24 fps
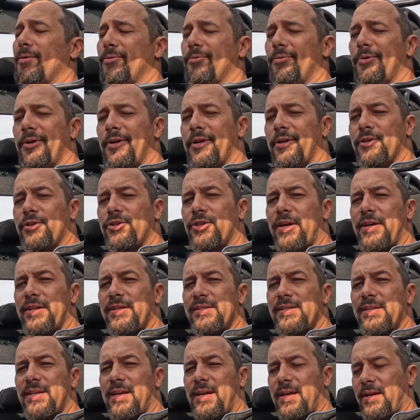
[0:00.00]
We're gonna go try
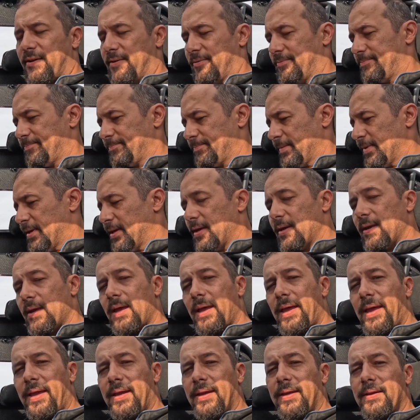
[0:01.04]
this again.
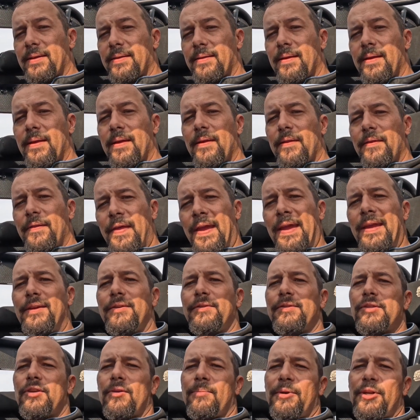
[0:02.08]
Hey, thank you
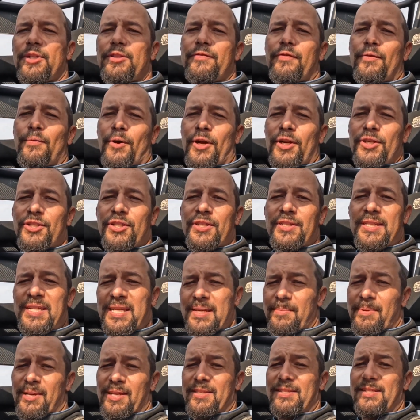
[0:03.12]
so much for watching
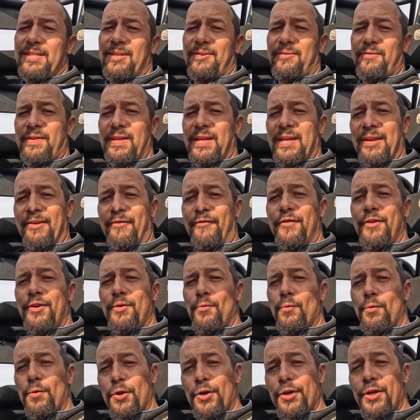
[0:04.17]
TmezTv. If you
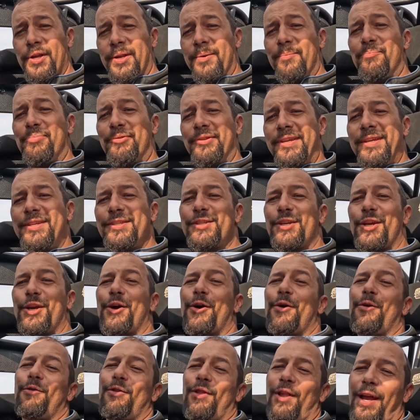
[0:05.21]
would, please
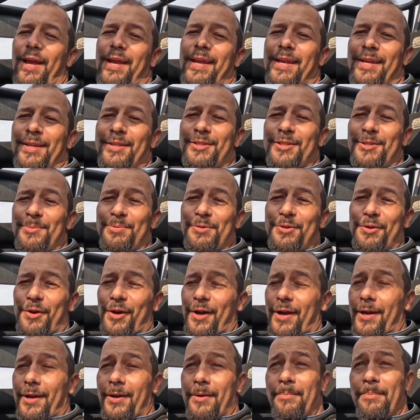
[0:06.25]
go like and
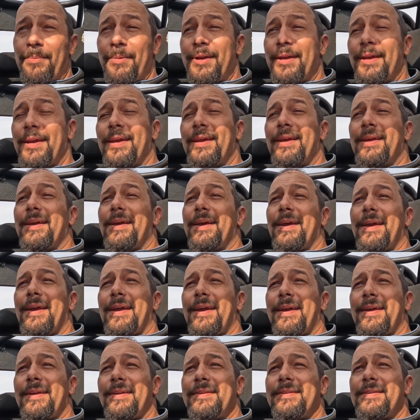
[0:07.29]
subscribe.
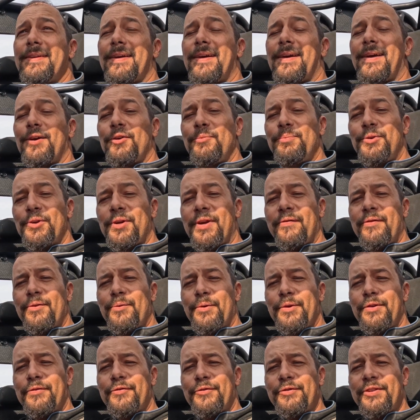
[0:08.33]
And I hope you're having a
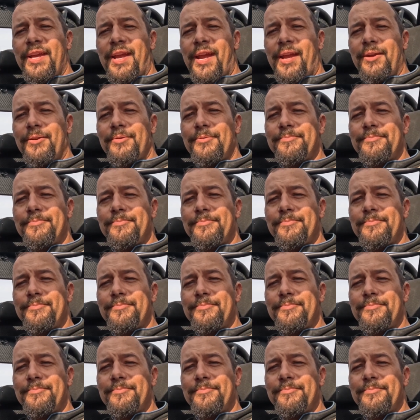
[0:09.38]
wonderful day.